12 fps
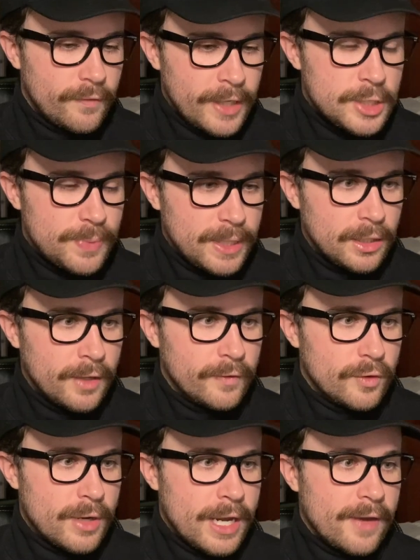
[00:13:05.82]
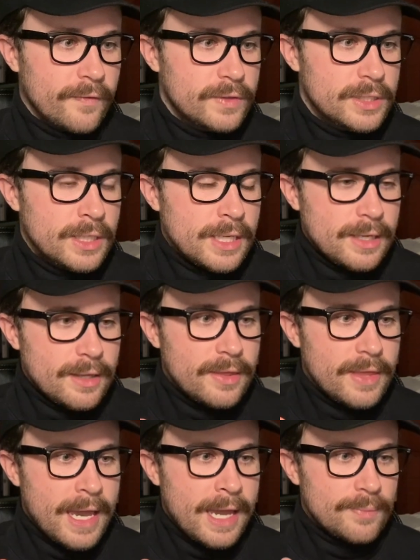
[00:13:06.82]
H.P. Lovecraft
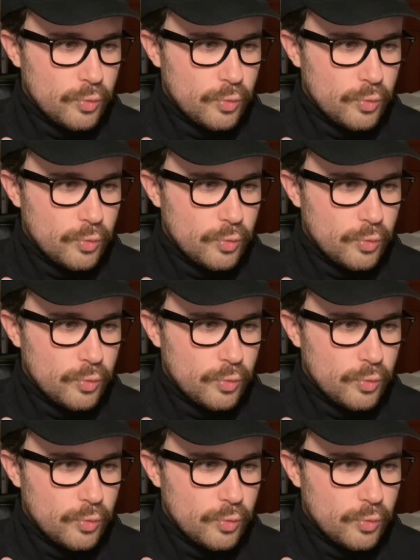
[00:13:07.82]
that